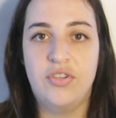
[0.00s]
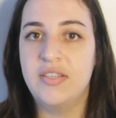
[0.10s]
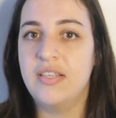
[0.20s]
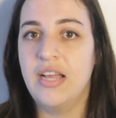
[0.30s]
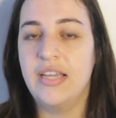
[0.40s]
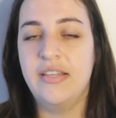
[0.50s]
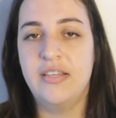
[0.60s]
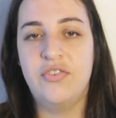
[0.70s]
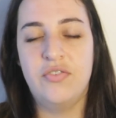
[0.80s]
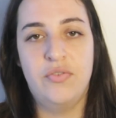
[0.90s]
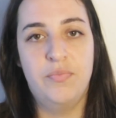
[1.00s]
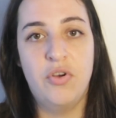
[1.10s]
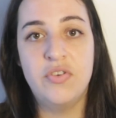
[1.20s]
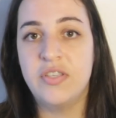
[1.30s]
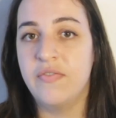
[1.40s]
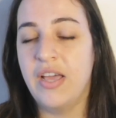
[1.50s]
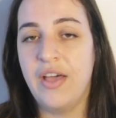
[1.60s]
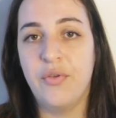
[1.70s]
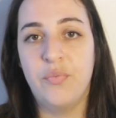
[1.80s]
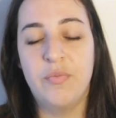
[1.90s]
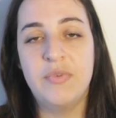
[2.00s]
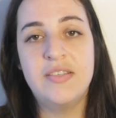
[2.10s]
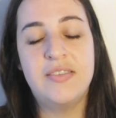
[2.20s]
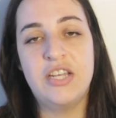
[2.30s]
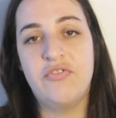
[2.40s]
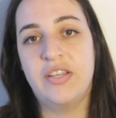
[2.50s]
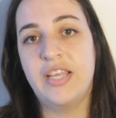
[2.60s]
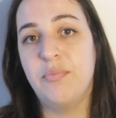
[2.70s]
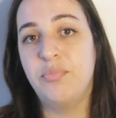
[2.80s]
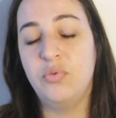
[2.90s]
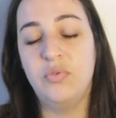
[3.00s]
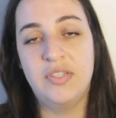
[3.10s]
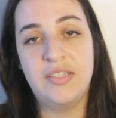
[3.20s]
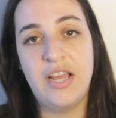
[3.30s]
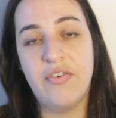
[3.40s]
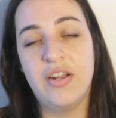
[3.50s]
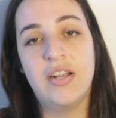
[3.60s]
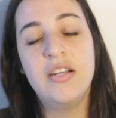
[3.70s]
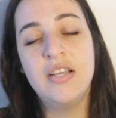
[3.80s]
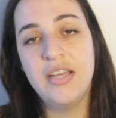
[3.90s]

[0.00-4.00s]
Just like he did to most of the other women, Cedric then pulled Sarah